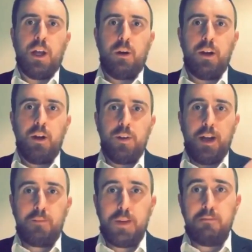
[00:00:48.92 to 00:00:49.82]
Now, I know
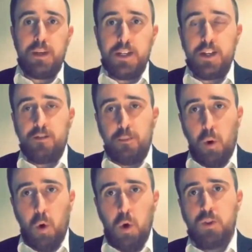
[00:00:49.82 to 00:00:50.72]
there have been media
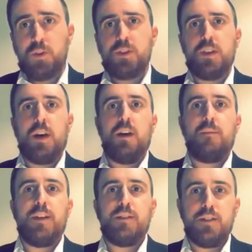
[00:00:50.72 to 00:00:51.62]
reports.
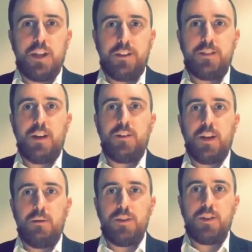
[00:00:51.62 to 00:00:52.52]
and they suggest
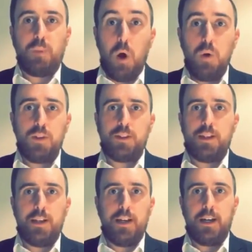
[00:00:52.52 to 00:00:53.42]
that there was
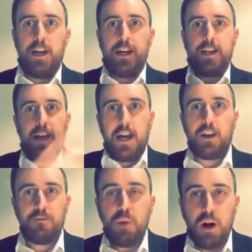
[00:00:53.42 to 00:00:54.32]
supposedly a
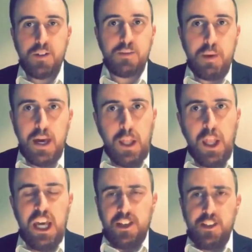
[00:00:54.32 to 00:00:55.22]
gang of masked
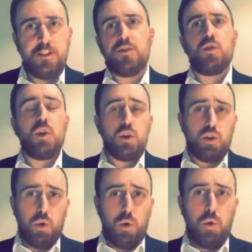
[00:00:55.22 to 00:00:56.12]
men. This is not
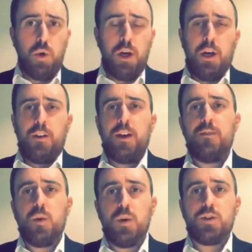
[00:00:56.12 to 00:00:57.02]
true.
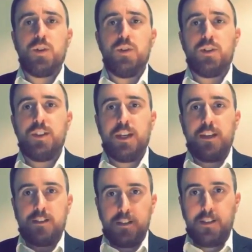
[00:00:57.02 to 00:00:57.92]
They have also
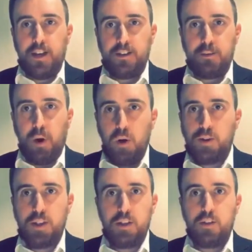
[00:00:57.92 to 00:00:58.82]
suggested that
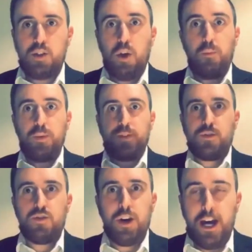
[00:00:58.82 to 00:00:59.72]
supposedly the shop
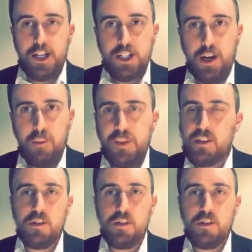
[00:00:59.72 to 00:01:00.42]
was trashed up.